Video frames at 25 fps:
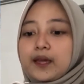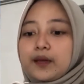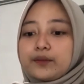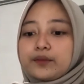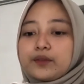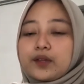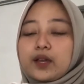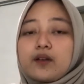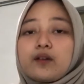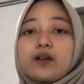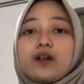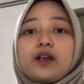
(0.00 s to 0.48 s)

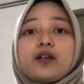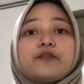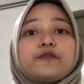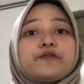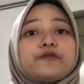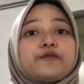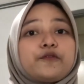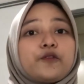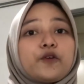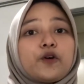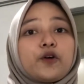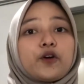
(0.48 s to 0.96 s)
There are
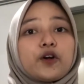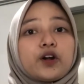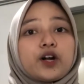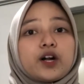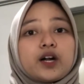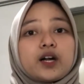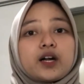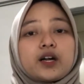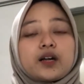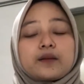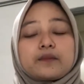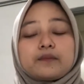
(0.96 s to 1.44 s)

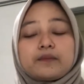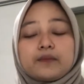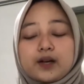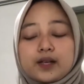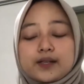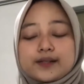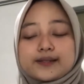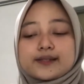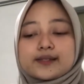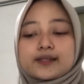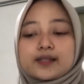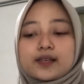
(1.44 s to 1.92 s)
4
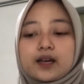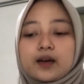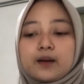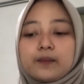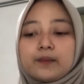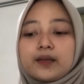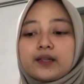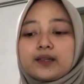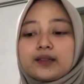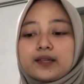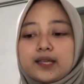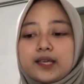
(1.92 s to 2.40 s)
most
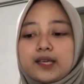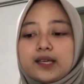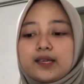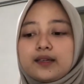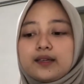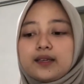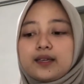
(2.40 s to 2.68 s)
commonly